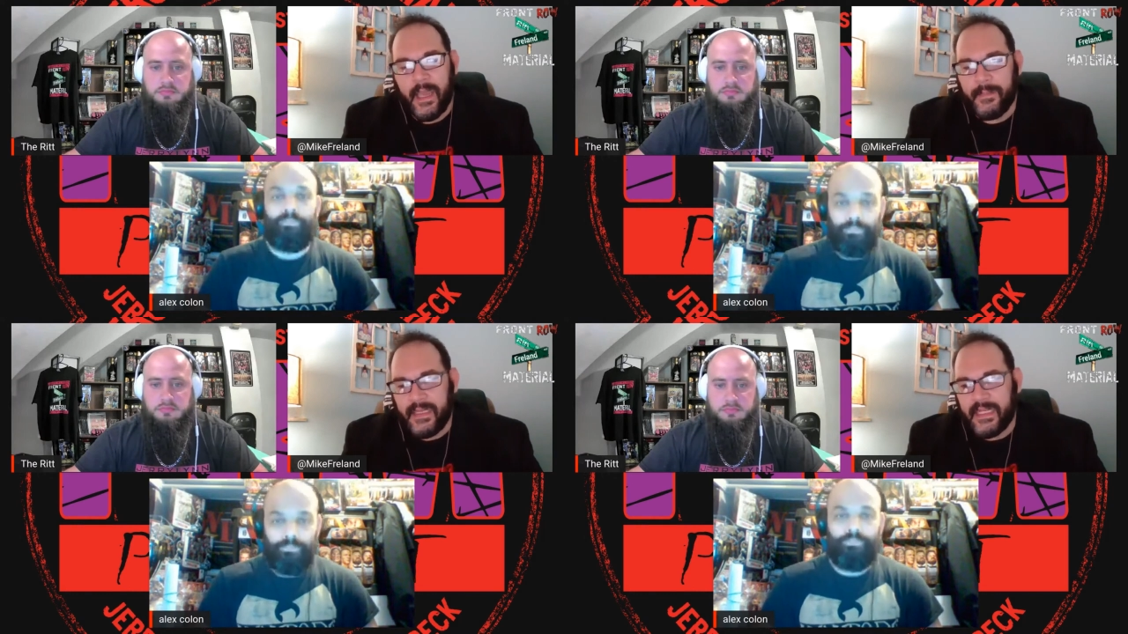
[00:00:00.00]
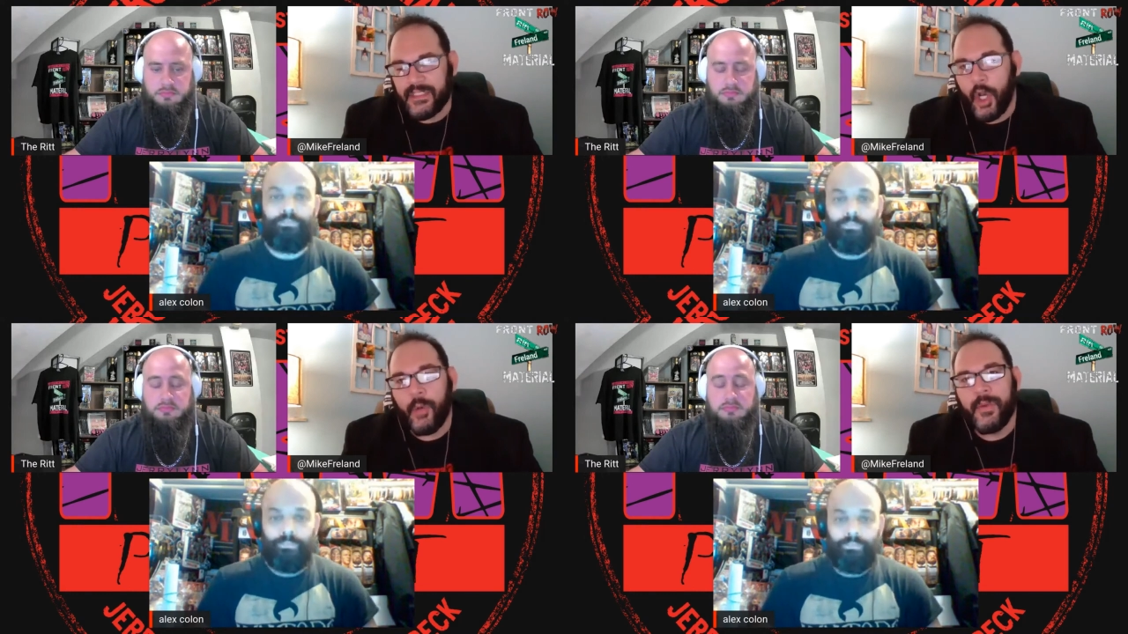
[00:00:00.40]
Speaker 1: I mean,
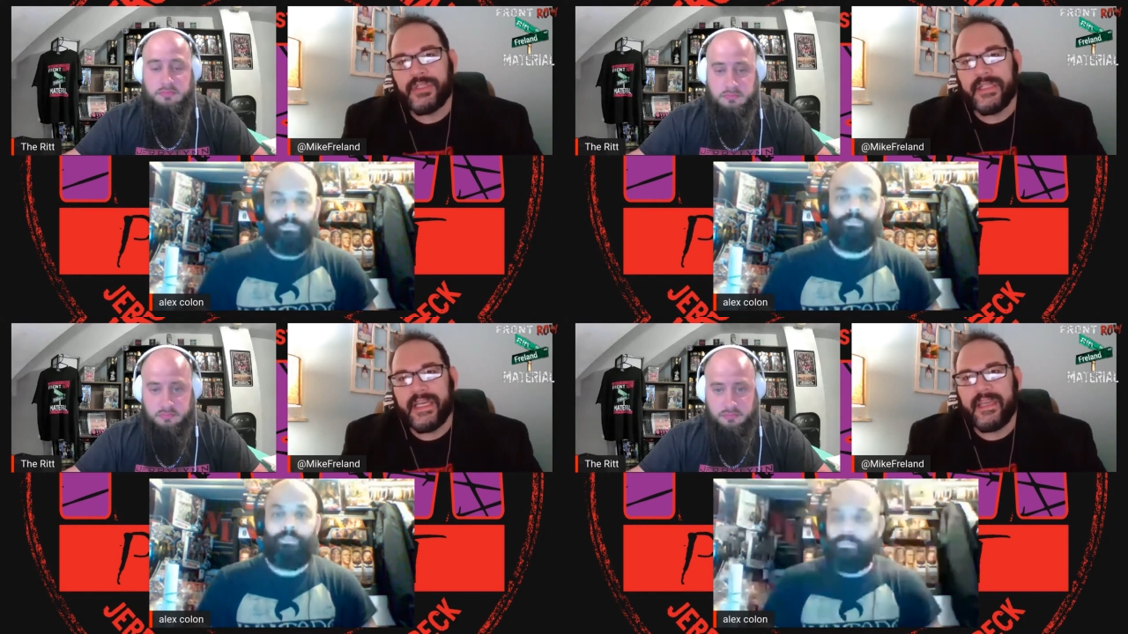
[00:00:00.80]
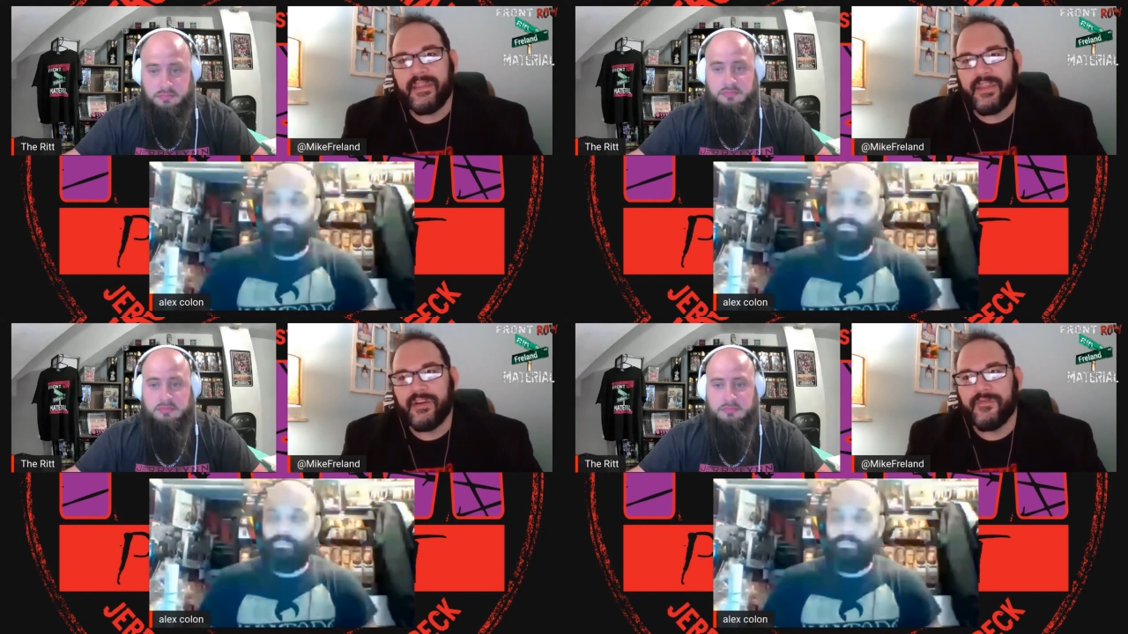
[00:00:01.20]
it's almost
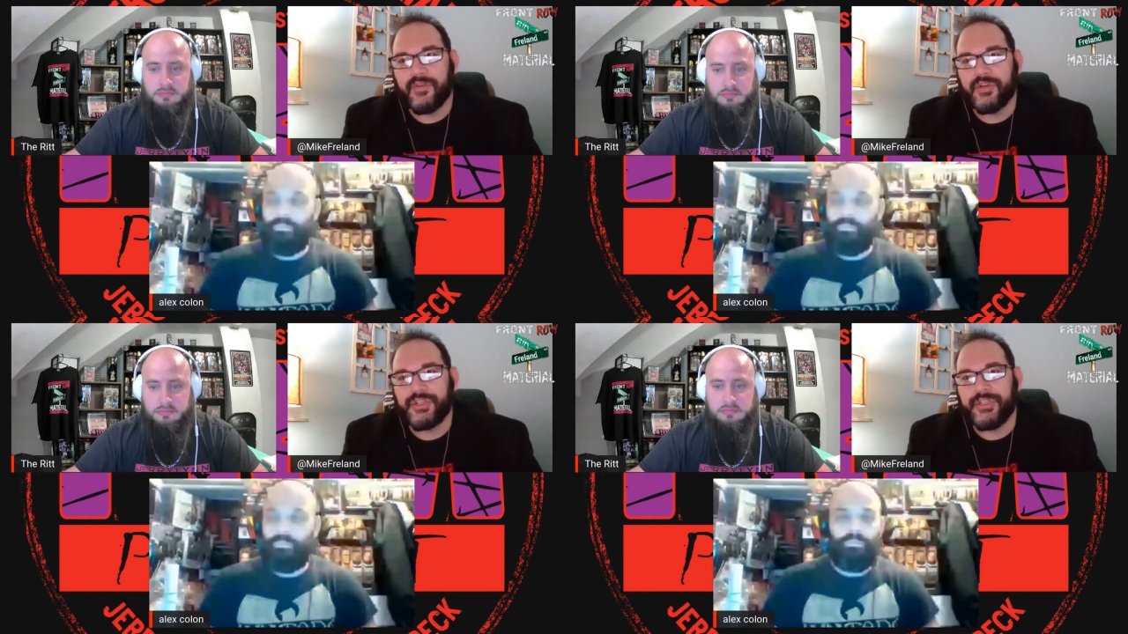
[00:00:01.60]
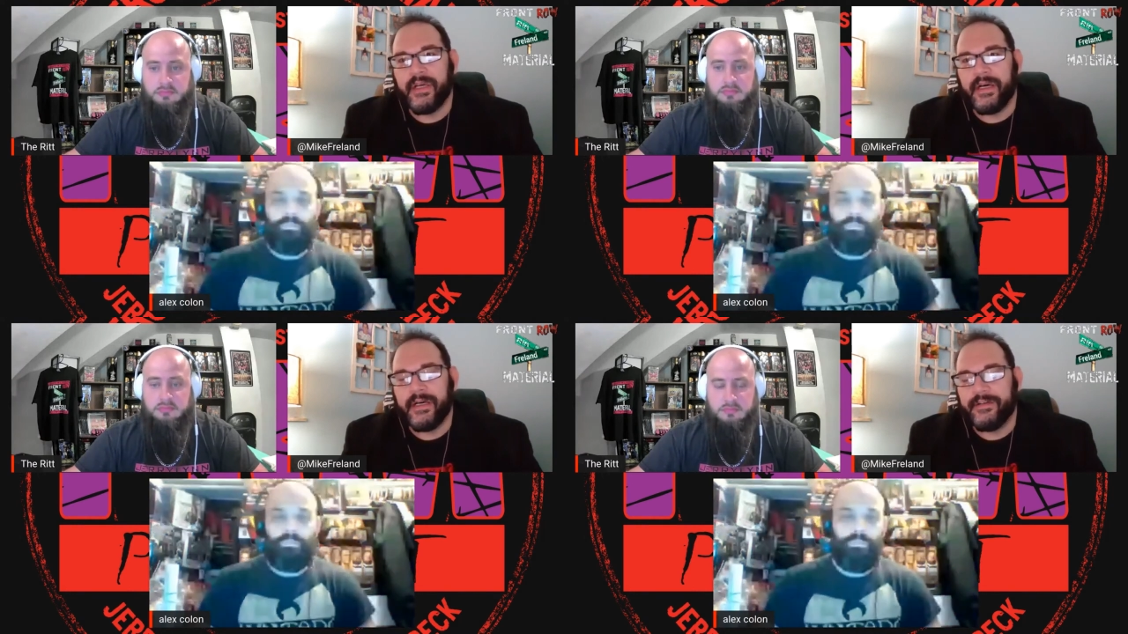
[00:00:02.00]
like their
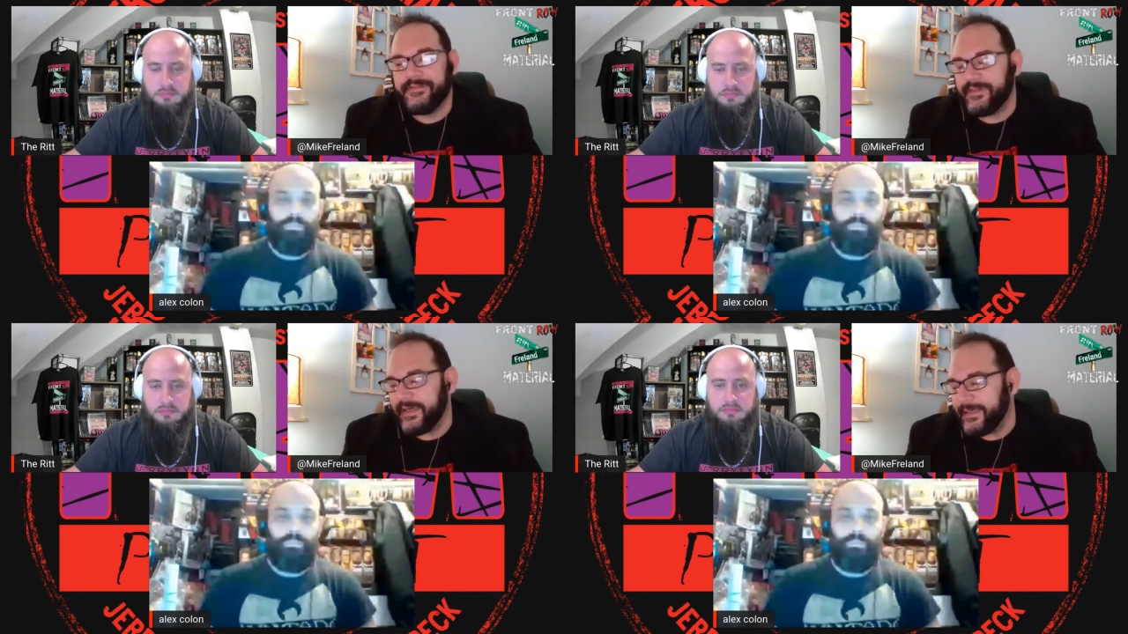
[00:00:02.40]
version of.